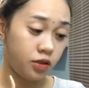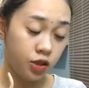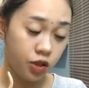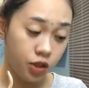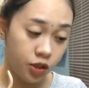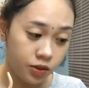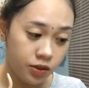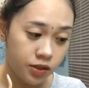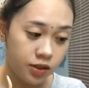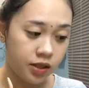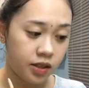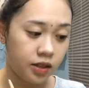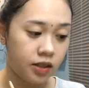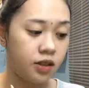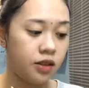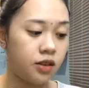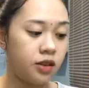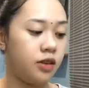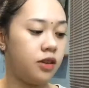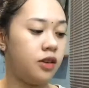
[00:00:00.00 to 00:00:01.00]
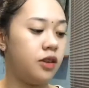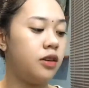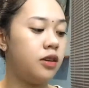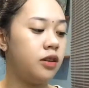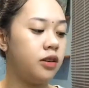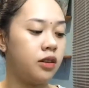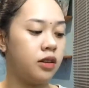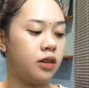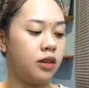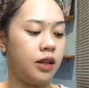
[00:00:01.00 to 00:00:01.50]
using your
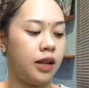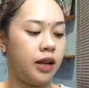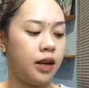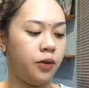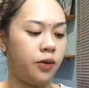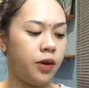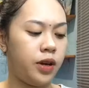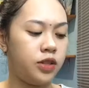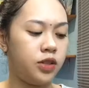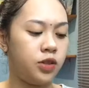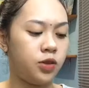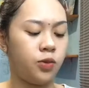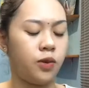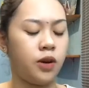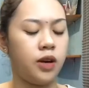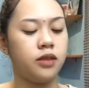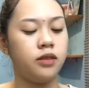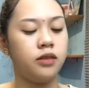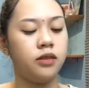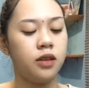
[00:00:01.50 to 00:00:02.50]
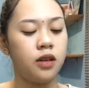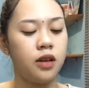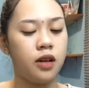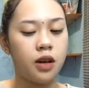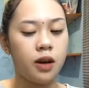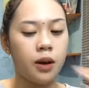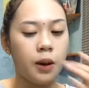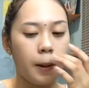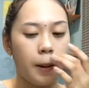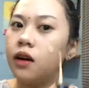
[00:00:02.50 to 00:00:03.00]
language 1?
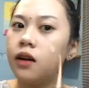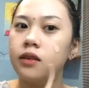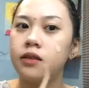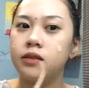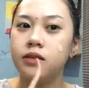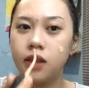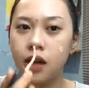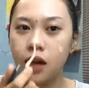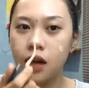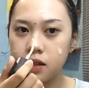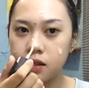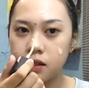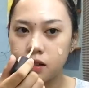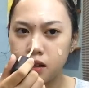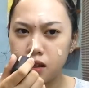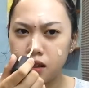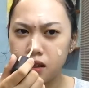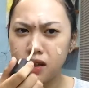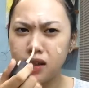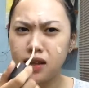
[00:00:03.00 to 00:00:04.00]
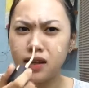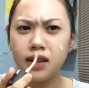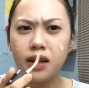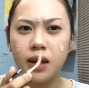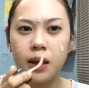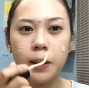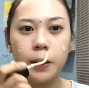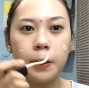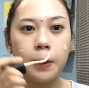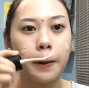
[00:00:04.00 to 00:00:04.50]
Singing
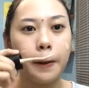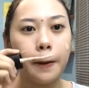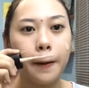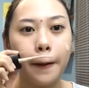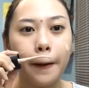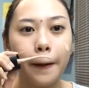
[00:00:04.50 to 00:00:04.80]
in